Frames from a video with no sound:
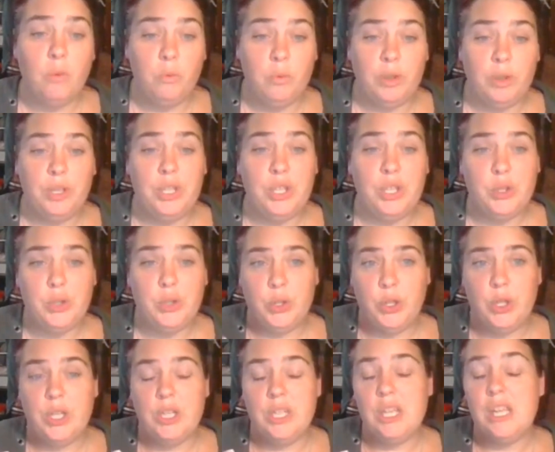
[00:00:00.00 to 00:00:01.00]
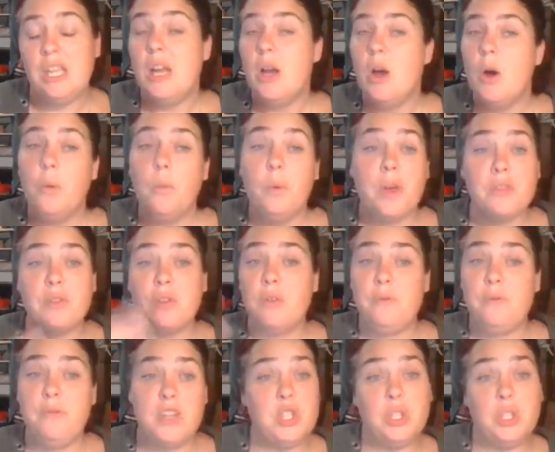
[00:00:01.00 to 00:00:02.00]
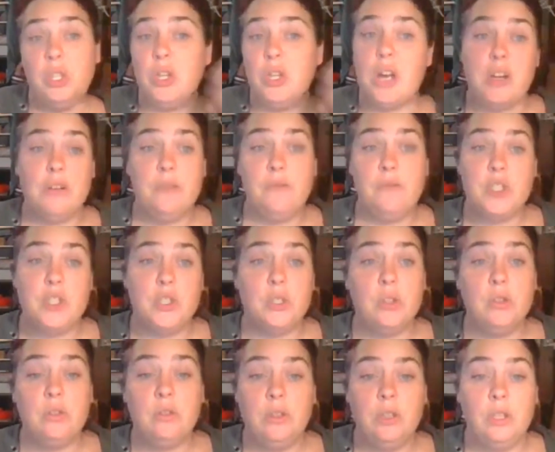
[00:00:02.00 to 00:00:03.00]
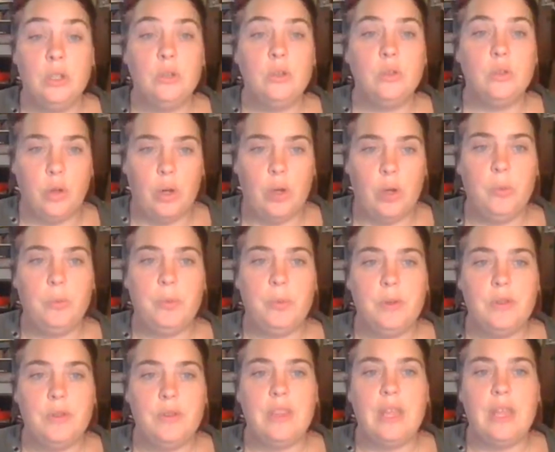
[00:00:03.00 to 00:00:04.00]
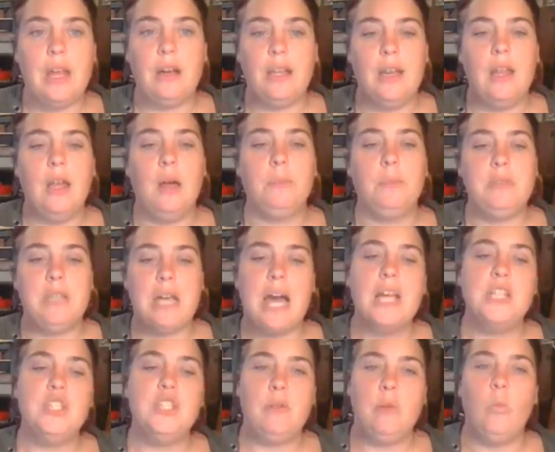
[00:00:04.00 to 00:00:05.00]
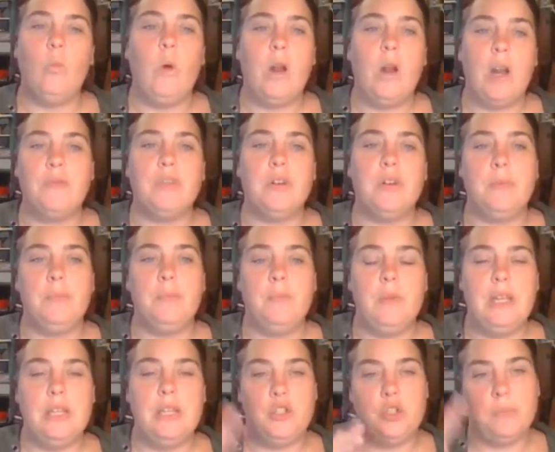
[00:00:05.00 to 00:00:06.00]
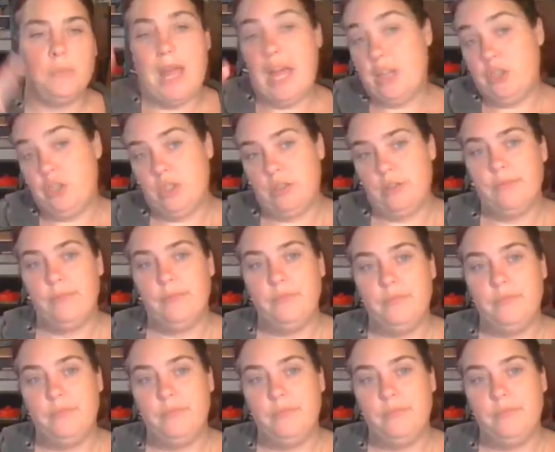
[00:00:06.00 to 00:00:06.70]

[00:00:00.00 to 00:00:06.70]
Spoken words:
a really good, whether official or unofficial, group that can help guide you in whatever is your passion.